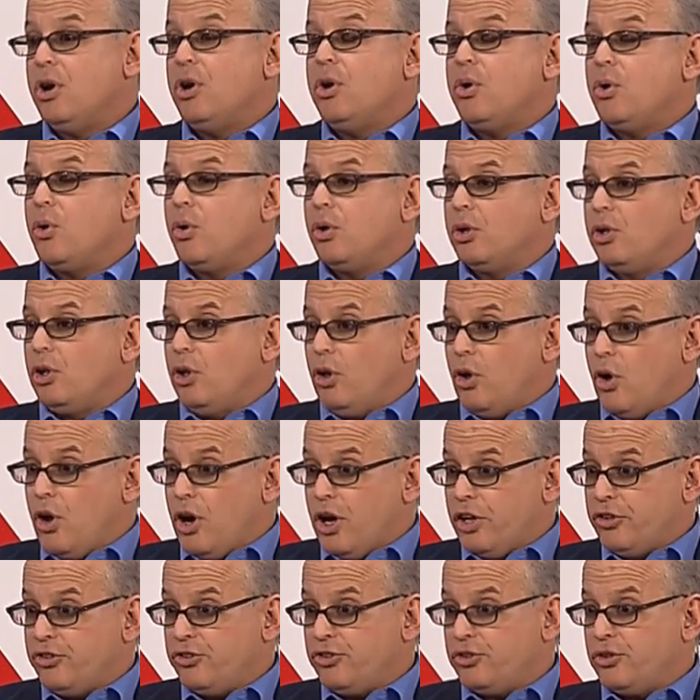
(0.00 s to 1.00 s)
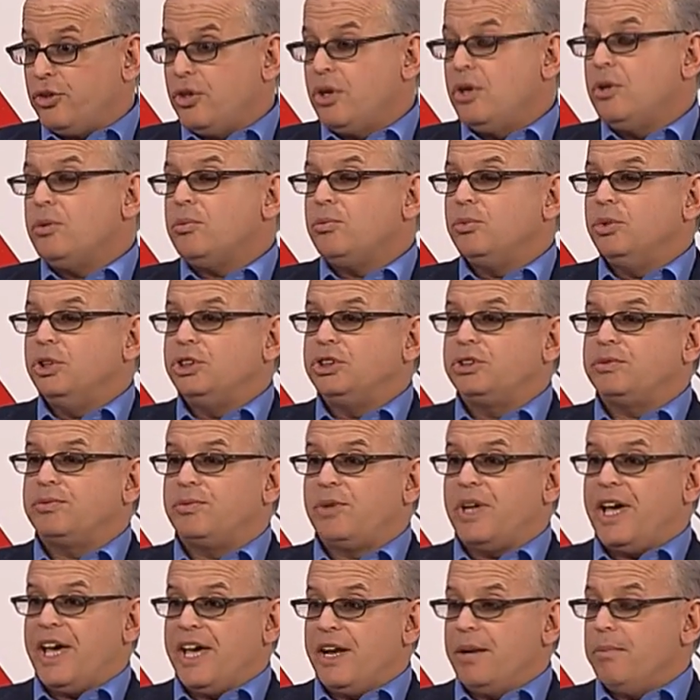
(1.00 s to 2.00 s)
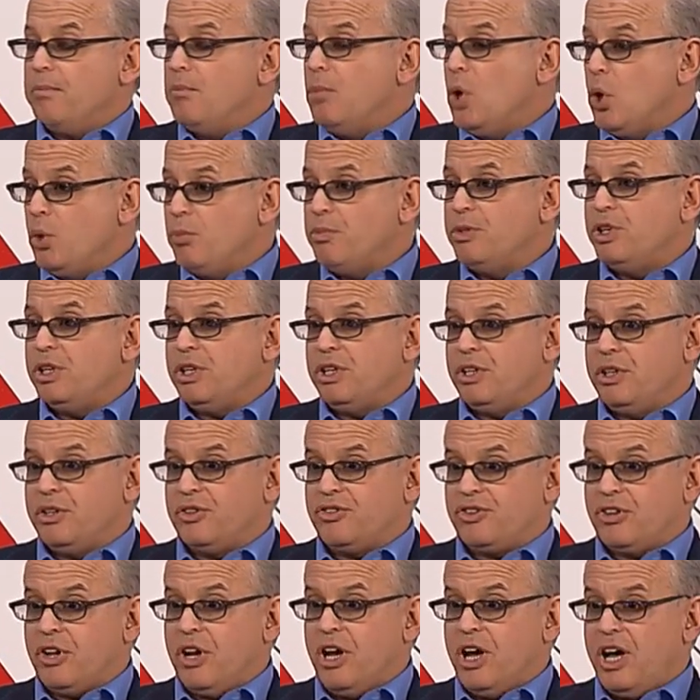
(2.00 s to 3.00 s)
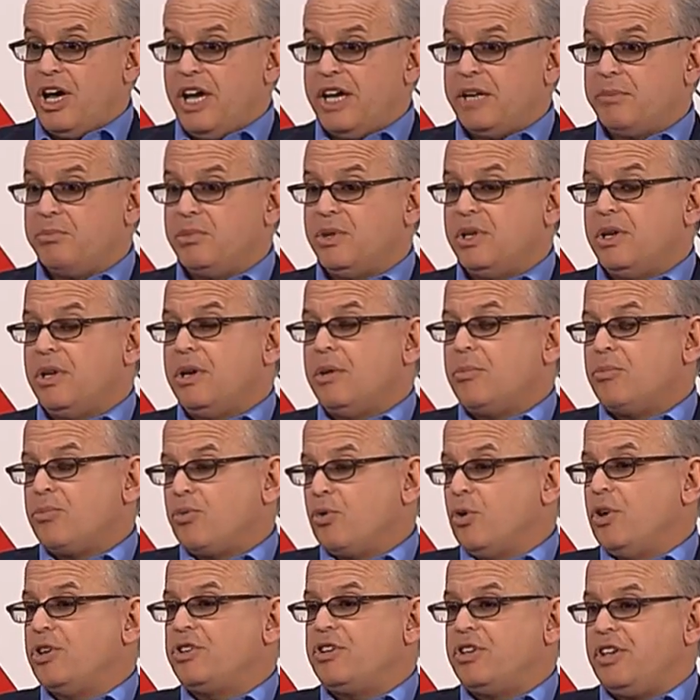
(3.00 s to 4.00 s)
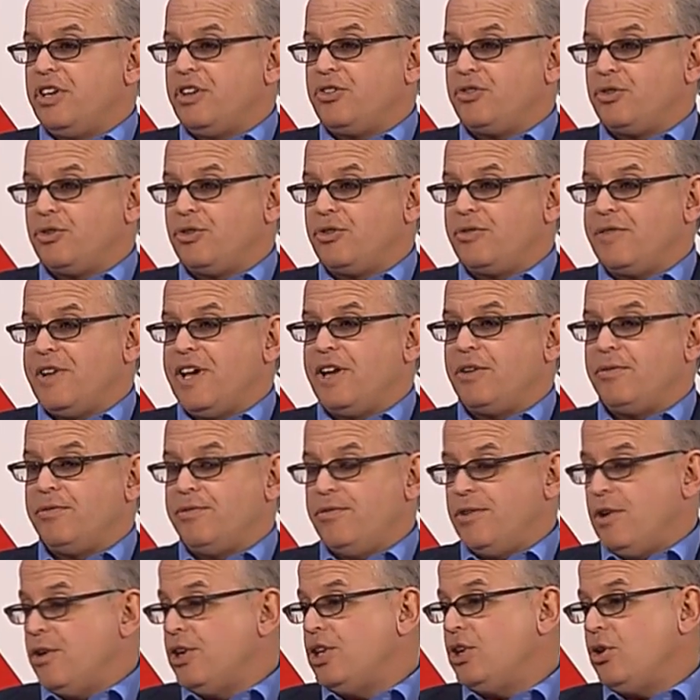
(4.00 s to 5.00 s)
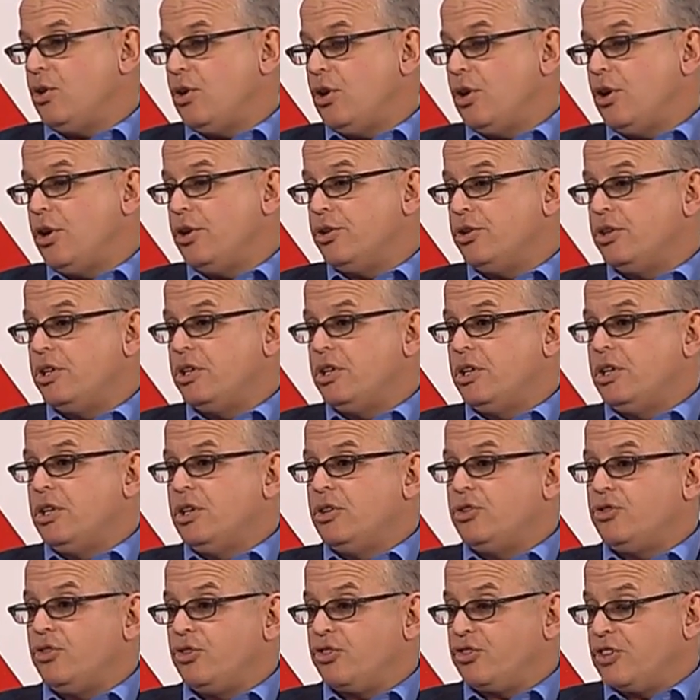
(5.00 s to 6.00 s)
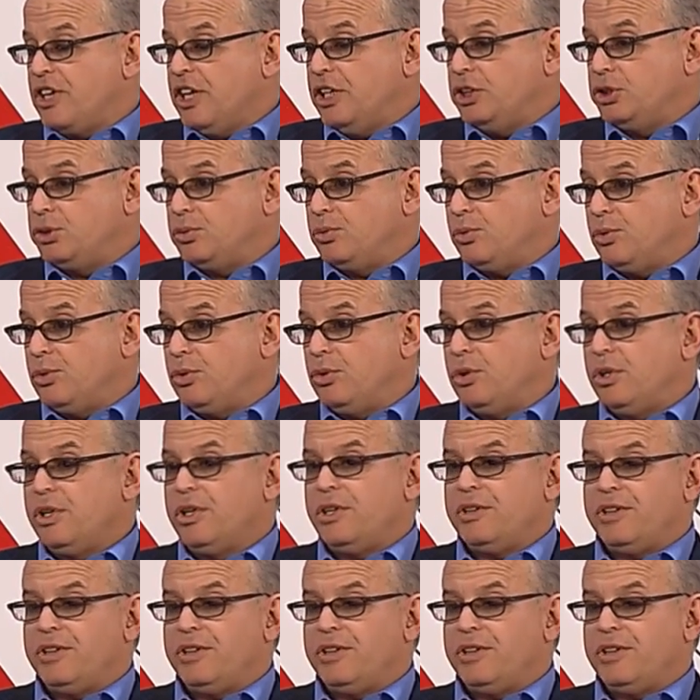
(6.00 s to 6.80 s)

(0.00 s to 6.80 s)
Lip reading: or Lost, which had a moment in time, broadcasters found very hard to schedule.